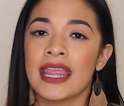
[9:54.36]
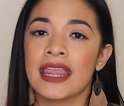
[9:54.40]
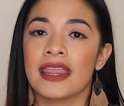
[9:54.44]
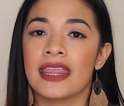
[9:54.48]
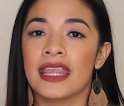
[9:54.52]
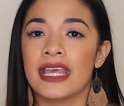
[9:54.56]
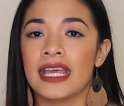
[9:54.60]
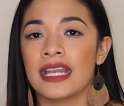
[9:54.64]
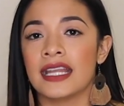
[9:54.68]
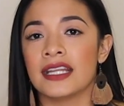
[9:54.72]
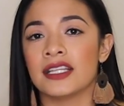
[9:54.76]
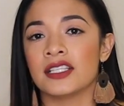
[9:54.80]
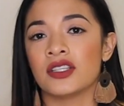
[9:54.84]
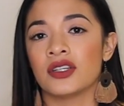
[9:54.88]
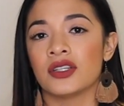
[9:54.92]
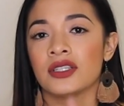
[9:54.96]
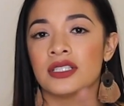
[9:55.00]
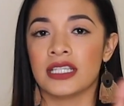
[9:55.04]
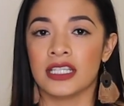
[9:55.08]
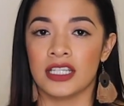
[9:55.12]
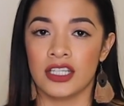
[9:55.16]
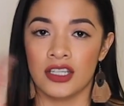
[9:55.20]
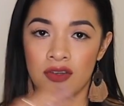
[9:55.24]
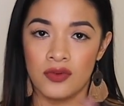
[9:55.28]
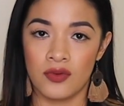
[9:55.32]
Then I start
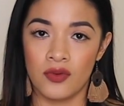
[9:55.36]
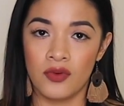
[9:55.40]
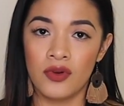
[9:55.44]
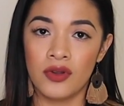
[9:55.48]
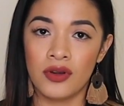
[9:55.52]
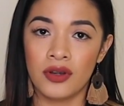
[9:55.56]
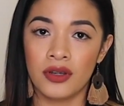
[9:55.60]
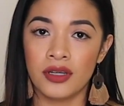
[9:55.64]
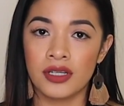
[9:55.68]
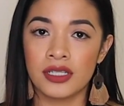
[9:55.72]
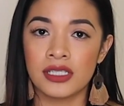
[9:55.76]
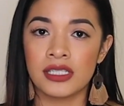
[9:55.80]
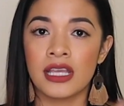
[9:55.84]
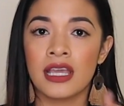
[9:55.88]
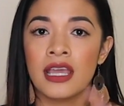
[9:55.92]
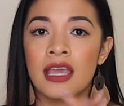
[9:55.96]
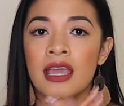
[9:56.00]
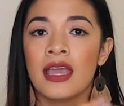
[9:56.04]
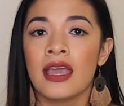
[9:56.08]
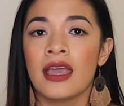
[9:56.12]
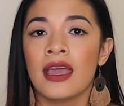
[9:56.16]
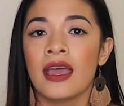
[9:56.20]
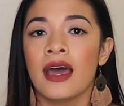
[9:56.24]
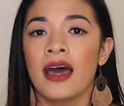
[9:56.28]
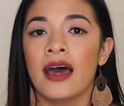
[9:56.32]
taking the orders.
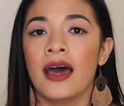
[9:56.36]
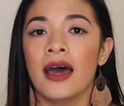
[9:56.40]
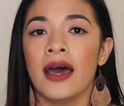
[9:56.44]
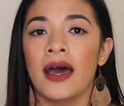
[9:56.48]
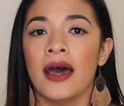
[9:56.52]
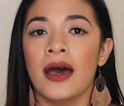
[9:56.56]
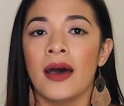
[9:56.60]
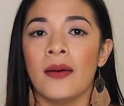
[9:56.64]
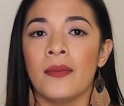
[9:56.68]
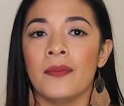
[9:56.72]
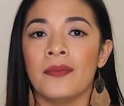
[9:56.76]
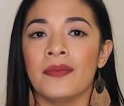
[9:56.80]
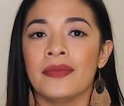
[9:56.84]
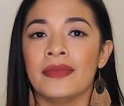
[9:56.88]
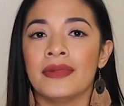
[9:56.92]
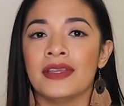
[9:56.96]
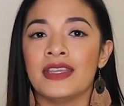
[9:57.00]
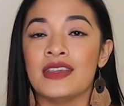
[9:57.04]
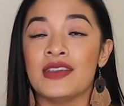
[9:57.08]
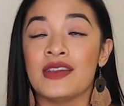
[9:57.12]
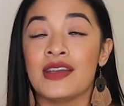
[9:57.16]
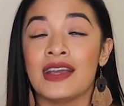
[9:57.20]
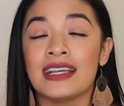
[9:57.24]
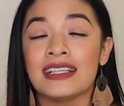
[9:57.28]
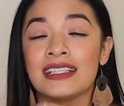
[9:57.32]

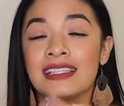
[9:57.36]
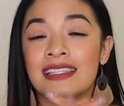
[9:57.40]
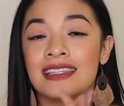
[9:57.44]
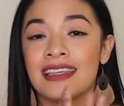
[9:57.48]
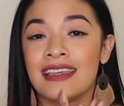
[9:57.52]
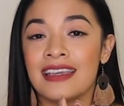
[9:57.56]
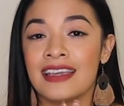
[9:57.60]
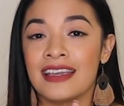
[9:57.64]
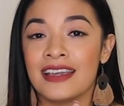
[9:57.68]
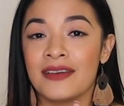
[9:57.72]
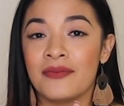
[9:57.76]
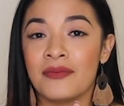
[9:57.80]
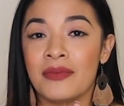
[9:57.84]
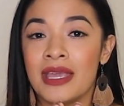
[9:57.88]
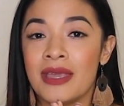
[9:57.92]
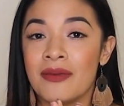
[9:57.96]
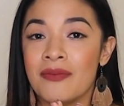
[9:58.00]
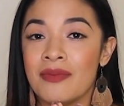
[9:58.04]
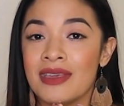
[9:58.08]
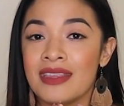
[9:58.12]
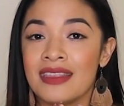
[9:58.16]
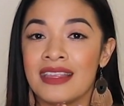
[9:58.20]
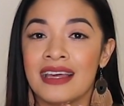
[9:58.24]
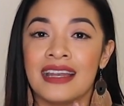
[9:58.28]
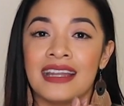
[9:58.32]
You guys think
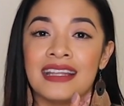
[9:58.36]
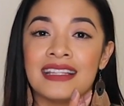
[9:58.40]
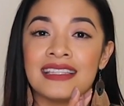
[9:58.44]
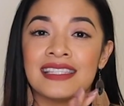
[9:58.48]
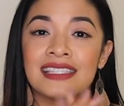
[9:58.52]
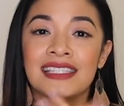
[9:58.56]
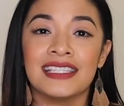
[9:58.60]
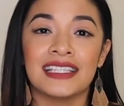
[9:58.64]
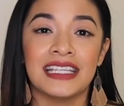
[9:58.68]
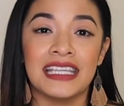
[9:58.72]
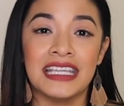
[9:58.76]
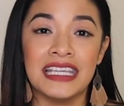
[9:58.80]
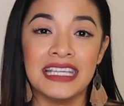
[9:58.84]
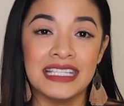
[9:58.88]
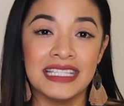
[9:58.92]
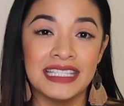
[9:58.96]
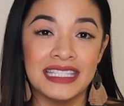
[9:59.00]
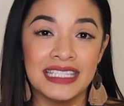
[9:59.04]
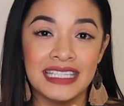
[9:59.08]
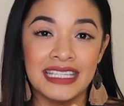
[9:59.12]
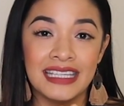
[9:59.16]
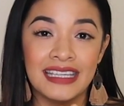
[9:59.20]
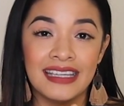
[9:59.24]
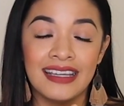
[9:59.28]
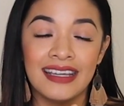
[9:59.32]
maybe that it's
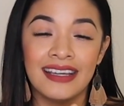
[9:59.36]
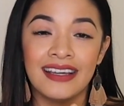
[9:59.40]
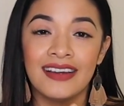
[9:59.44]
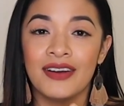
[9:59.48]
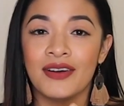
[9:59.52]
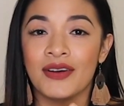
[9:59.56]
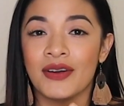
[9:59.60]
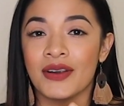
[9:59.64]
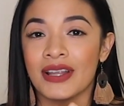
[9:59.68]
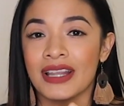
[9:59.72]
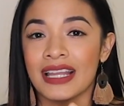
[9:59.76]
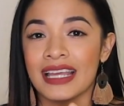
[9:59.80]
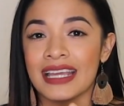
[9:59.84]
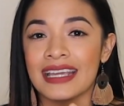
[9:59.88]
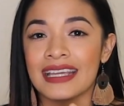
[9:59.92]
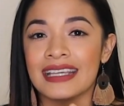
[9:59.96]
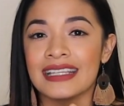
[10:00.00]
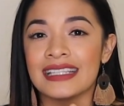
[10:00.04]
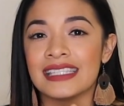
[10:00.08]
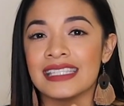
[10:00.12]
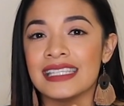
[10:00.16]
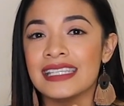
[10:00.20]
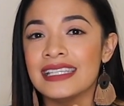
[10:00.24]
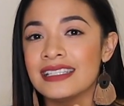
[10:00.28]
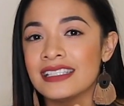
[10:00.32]
easy, or like
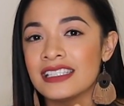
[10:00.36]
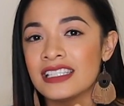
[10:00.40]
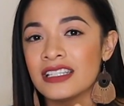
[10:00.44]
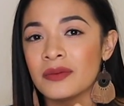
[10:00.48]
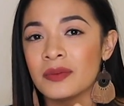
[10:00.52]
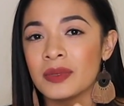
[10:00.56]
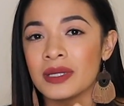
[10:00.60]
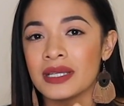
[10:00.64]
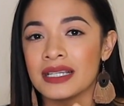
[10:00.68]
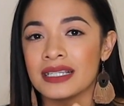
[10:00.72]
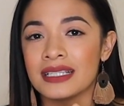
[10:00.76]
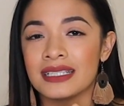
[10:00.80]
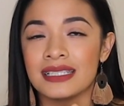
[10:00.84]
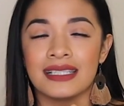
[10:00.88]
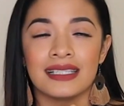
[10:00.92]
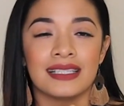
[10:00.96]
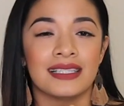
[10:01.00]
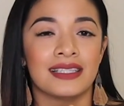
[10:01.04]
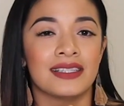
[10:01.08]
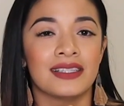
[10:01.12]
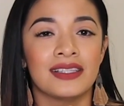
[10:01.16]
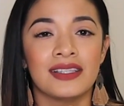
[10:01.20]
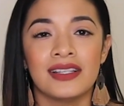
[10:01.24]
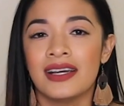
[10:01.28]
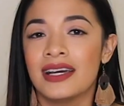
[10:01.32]
it's easier because
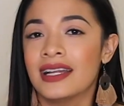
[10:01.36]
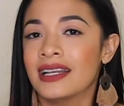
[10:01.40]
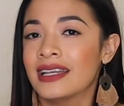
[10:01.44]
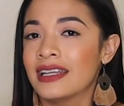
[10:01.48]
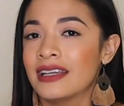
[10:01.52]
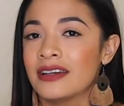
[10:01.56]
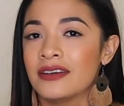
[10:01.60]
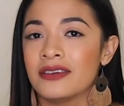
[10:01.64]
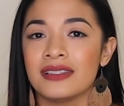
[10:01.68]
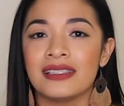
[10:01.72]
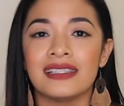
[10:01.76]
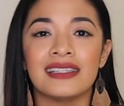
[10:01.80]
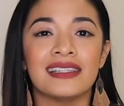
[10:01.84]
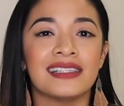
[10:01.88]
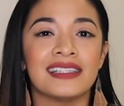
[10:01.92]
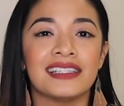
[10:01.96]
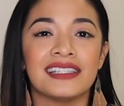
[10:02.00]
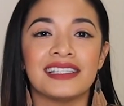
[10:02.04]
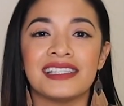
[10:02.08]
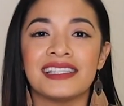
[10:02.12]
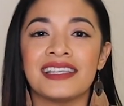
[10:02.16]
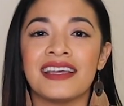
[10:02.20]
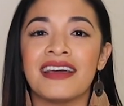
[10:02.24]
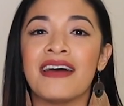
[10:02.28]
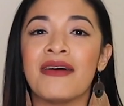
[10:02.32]
it's not nails. It
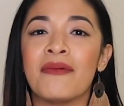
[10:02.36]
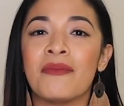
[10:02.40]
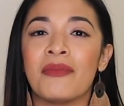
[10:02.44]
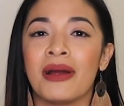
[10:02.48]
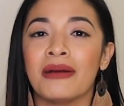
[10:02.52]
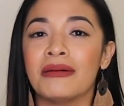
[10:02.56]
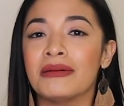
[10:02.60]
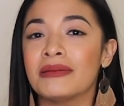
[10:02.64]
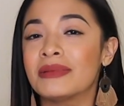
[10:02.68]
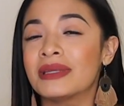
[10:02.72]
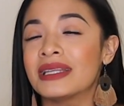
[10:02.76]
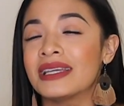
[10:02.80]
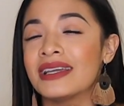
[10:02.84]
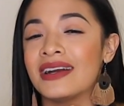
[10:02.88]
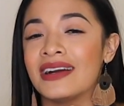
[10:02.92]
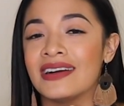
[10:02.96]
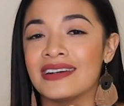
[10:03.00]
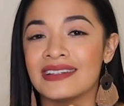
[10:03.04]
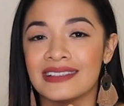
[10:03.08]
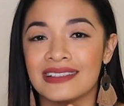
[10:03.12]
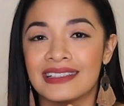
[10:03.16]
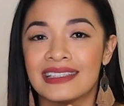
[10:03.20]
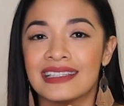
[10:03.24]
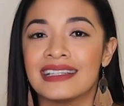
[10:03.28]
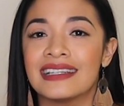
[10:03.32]
is probably
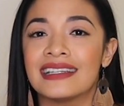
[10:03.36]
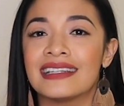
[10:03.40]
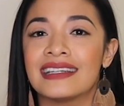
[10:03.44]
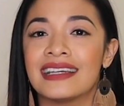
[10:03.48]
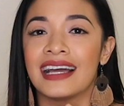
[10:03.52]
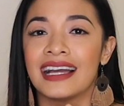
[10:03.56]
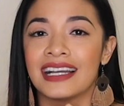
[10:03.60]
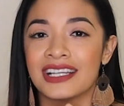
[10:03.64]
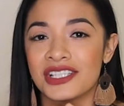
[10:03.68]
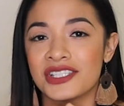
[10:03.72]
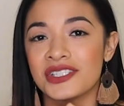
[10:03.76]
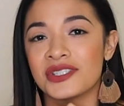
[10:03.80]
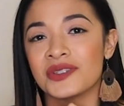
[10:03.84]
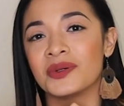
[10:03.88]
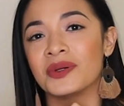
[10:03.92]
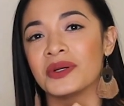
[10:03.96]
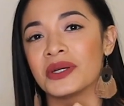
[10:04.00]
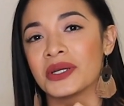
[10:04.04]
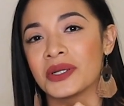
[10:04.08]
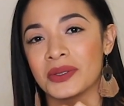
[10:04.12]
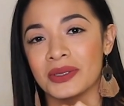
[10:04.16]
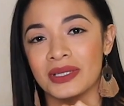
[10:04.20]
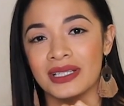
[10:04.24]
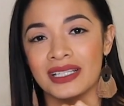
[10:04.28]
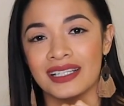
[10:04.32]
harder than actual
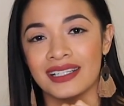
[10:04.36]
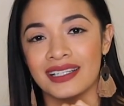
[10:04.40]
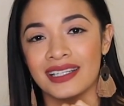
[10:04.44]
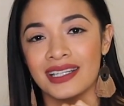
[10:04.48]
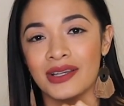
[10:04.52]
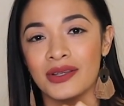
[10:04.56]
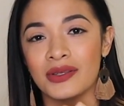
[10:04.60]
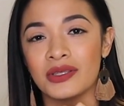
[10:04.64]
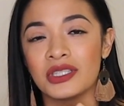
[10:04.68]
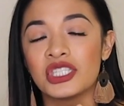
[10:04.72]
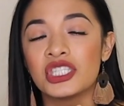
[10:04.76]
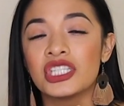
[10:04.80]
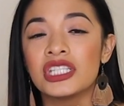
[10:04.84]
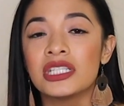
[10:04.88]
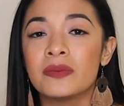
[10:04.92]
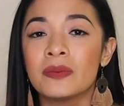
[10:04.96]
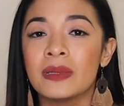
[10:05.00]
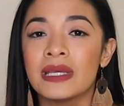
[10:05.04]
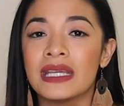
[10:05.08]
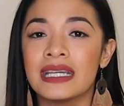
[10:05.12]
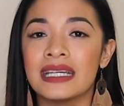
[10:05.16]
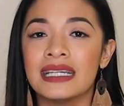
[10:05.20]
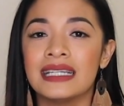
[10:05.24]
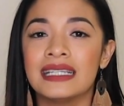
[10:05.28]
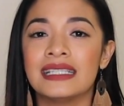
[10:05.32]
acrylic nails, just
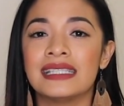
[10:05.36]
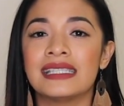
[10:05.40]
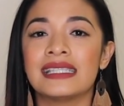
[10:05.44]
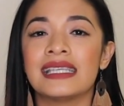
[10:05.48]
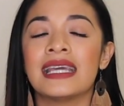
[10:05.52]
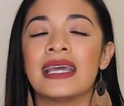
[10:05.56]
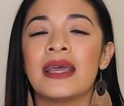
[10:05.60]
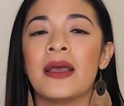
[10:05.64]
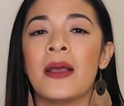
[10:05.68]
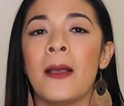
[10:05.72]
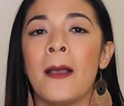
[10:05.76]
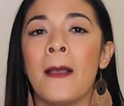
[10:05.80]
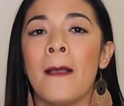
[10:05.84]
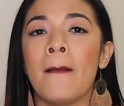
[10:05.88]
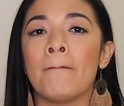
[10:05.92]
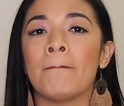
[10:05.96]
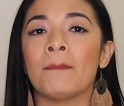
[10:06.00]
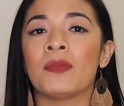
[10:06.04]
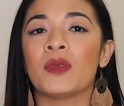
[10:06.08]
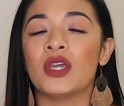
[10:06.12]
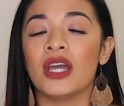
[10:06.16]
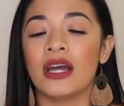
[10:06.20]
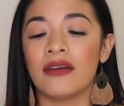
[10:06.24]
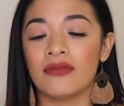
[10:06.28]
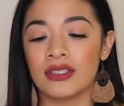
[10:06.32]
because
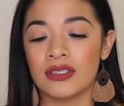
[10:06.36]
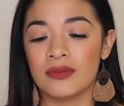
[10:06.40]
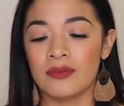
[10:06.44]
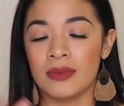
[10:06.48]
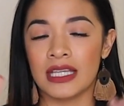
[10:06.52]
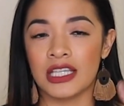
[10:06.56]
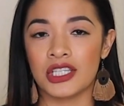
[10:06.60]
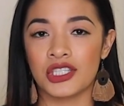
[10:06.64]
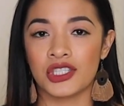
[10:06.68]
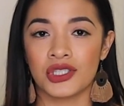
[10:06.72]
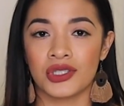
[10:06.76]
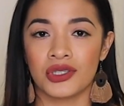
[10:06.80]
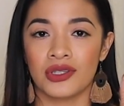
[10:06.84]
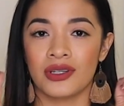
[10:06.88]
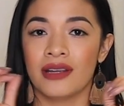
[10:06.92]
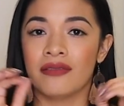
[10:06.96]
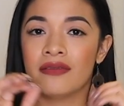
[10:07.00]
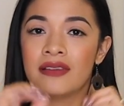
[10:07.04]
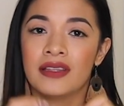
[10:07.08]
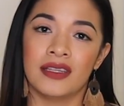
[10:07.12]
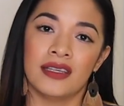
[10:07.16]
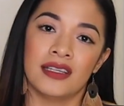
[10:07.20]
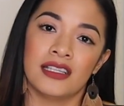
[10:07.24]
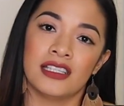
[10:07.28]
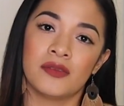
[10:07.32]
you have to make sure
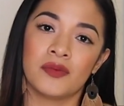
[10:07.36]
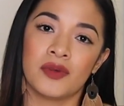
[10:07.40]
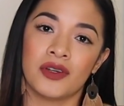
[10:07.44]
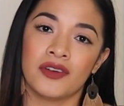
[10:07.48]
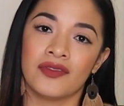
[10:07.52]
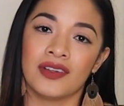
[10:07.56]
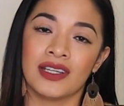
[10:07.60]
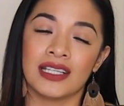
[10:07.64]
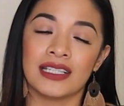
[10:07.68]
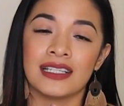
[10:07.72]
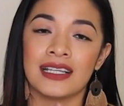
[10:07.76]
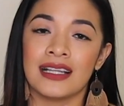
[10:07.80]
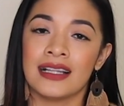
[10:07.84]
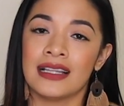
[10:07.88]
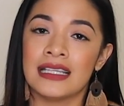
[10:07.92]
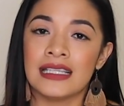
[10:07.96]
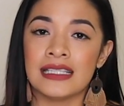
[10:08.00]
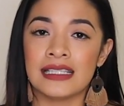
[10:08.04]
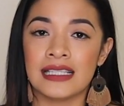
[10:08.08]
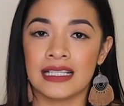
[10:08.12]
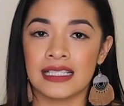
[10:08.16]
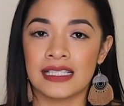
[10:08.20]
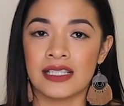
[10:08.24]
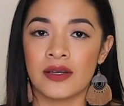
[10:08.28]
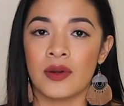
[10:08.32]
everything is perfect. At
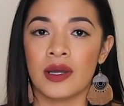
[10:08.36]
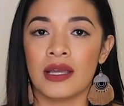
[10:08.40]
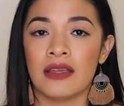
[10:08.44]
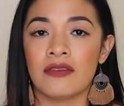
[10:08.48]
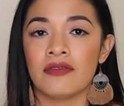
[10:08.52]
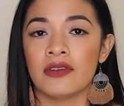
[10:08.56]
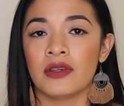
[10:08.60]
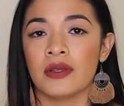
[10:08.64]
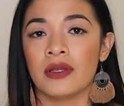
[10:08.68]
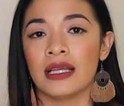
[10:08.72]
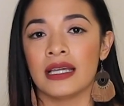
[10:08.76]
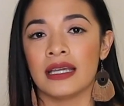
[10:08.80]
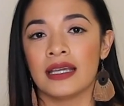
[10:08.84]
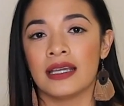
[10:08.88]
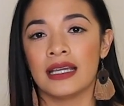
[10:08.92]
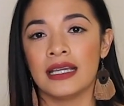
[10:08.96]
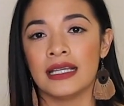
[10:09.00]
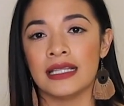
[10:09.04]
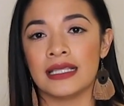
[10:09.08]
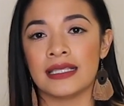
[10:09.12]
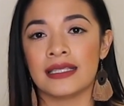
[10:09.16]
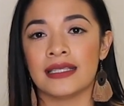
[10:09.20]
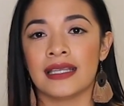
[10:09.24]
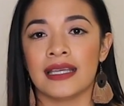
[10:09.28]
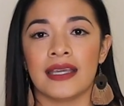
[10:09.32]
least that's how I feel. Like
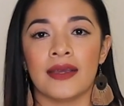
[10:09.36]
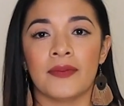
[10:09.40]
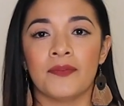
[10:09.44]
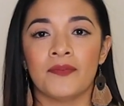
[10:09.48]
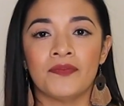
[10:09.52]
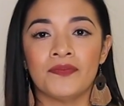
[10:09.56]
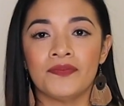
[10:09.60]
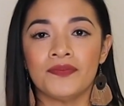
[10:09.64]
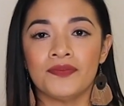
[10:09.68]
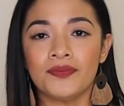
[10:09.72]
it's like